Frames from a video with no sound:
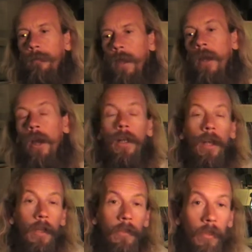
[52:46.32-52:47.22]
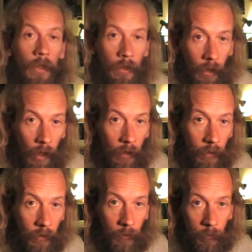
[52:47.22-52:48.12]
And I'd like to think that
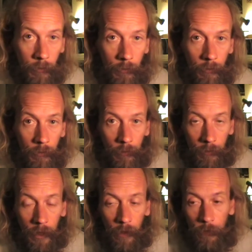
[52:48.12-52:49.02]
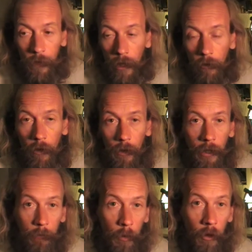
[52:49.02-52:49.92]
if
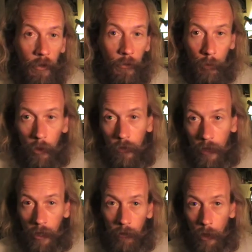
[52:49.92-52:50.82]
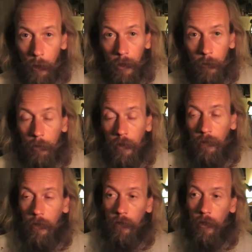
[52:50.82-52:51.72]
Boris was Nero in a
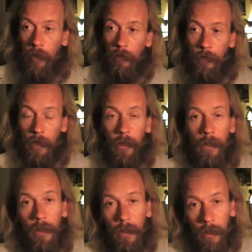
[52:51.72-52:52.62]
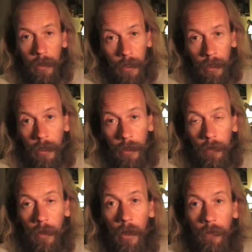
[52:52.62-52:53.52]
previous life, that in his
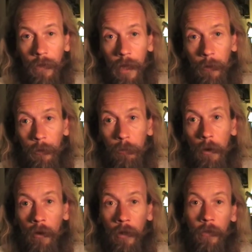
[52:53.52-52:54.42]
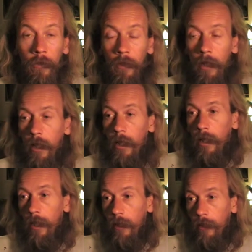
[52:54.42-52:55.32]
life now as Boris,
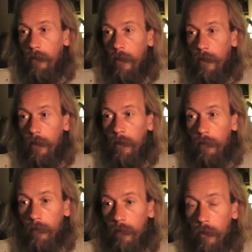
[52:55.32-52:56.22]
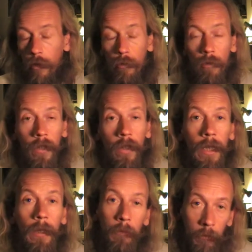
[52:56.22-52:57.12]
he's going to
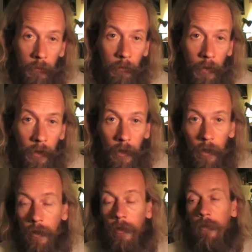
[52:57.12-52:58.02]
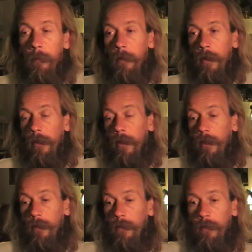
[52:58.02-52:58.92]
redeem some of the
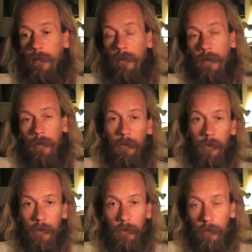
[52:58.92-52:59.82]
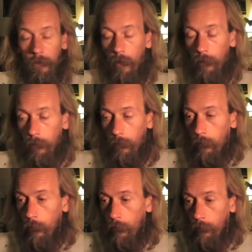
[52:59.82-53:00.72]
things known
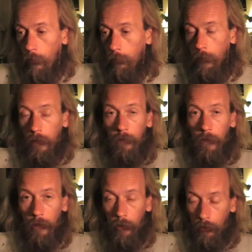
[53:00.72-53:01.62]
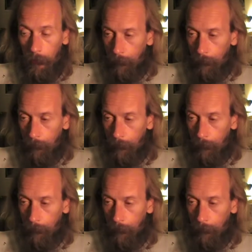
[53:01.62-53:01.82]
to have not been very good.